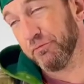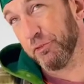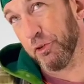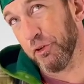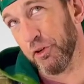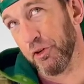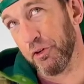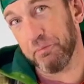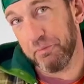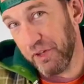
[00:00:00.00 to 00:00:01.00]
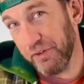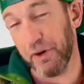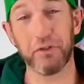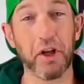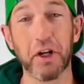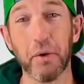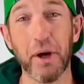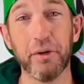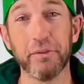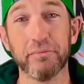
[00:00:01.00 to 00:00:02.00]
For if I was going to go
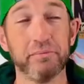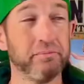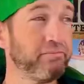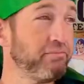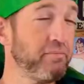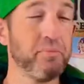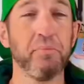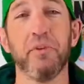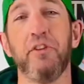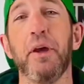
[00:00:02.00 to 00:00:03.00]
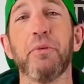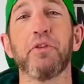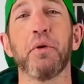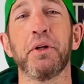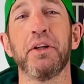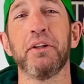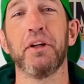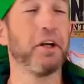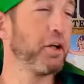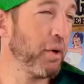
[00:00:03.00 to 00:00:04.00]
out, say I was going
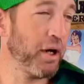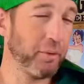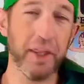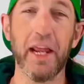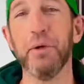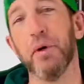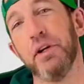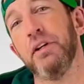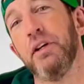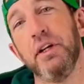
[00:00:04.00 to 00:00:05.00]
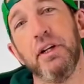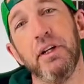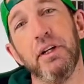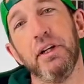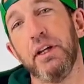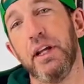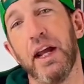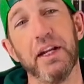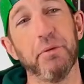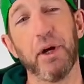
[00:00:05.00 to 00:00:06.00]
to go out with anyone and
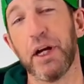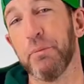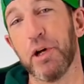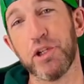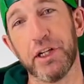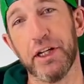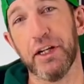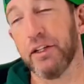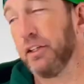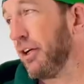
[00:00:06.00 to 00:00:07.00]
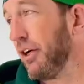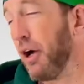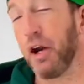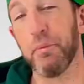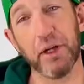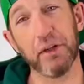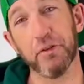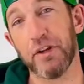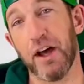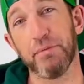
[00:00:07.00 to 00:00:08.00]
I had to bring a bunch of gear, I'm going to bring
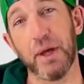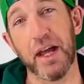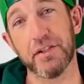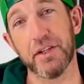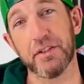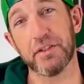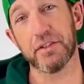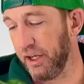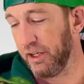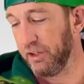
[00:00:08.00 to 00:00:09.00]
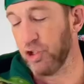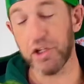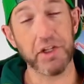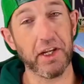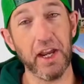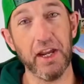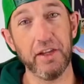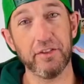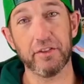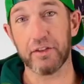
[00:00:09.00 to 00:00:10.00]
those soft plastics. Just in
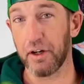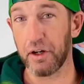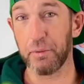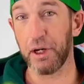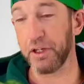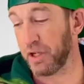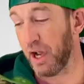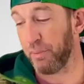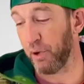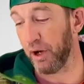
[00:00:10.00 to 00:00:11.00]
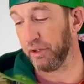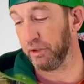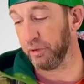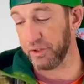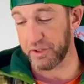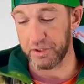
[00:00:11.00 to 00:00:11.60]
case, I'm going to bring the topwater lures.